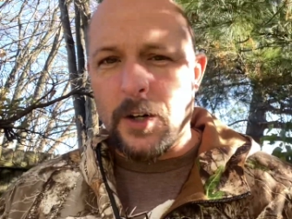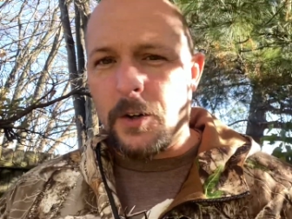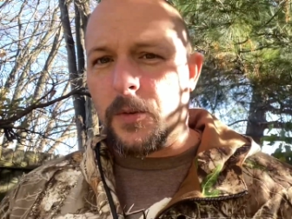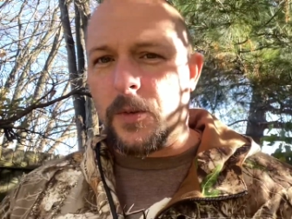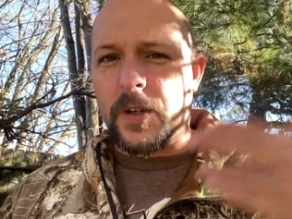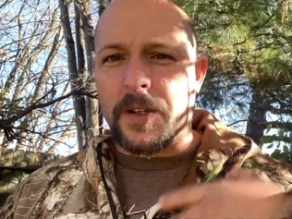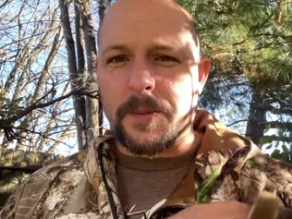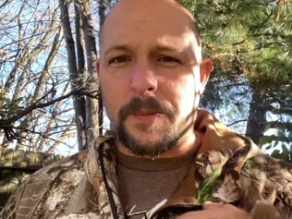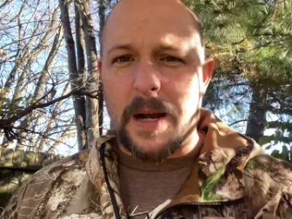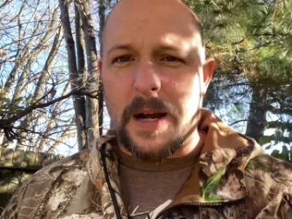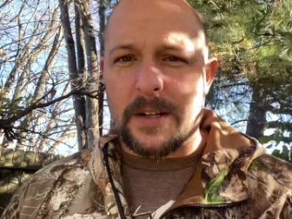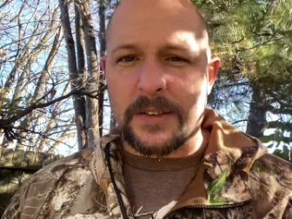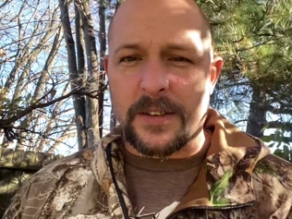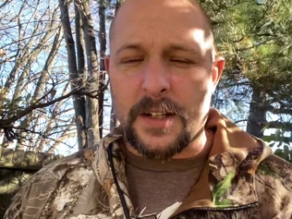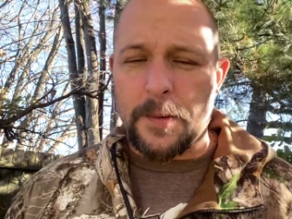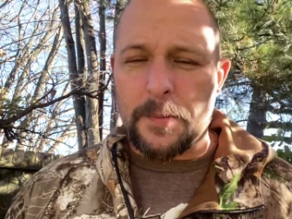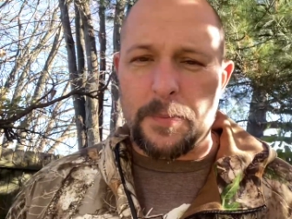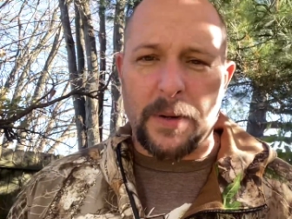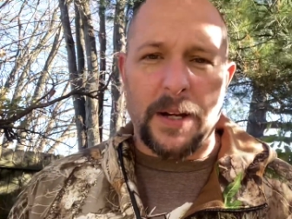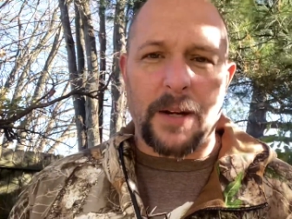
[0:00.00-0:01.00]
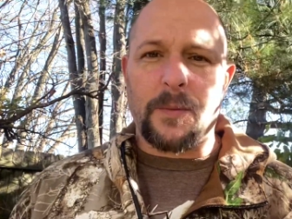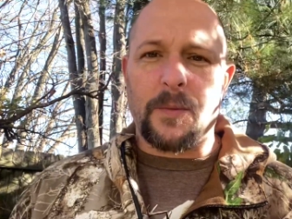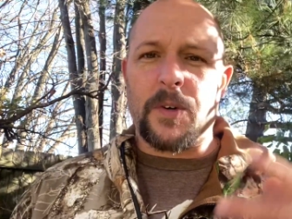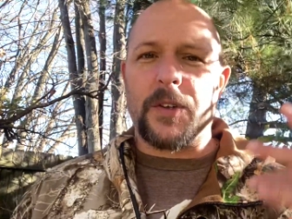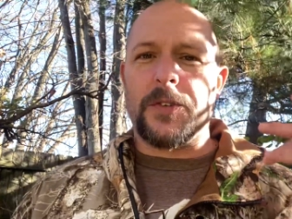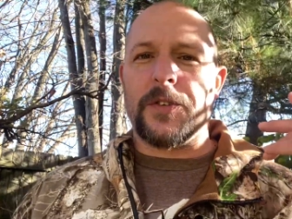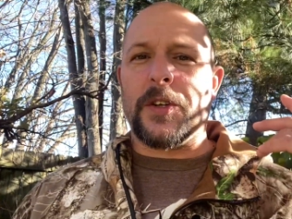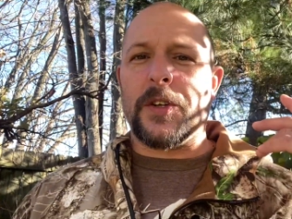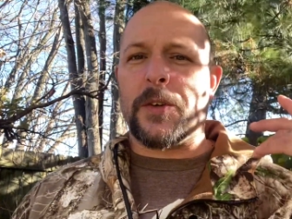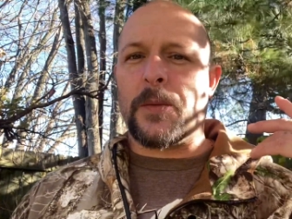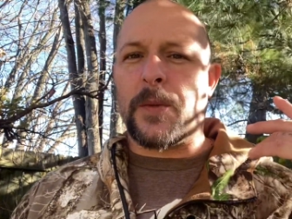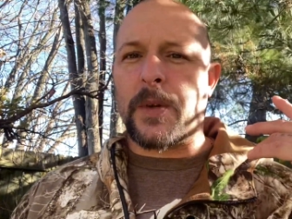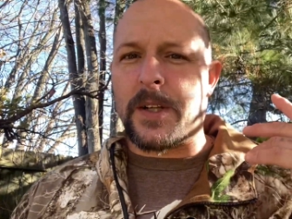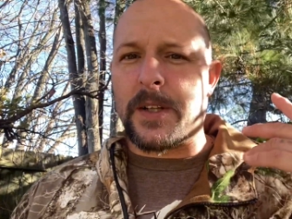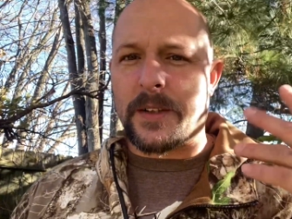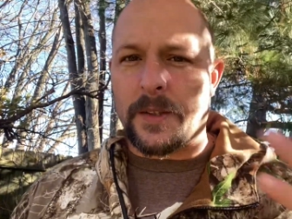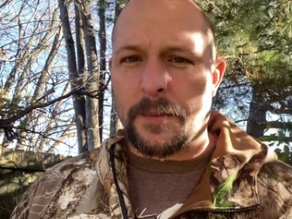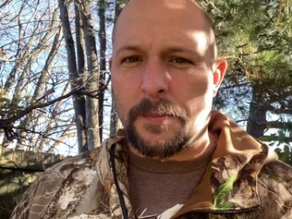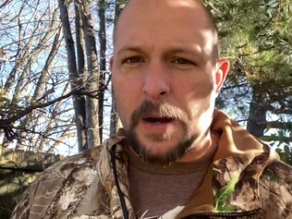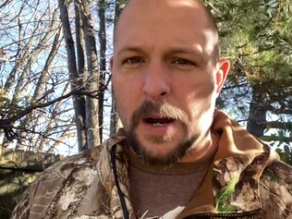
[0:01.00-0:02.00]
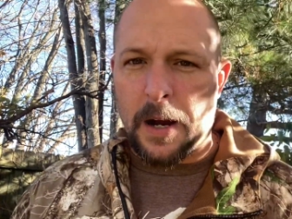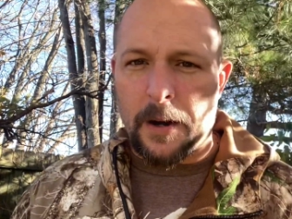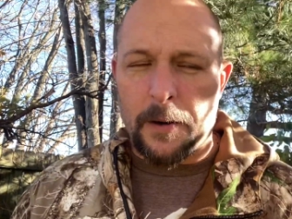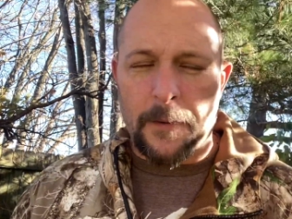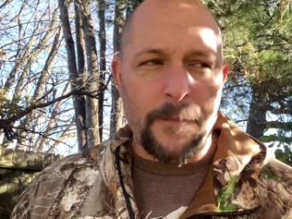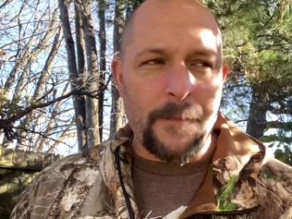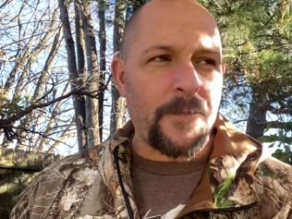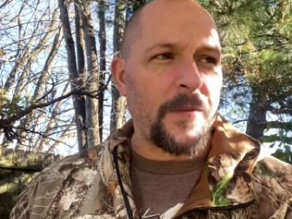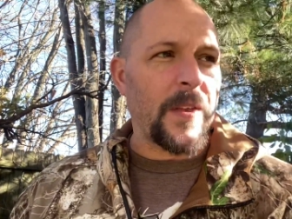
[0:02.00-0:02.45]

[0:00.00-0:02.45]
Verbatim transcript: what tomorrow's gonna bring. We'll deal with it tomorrow.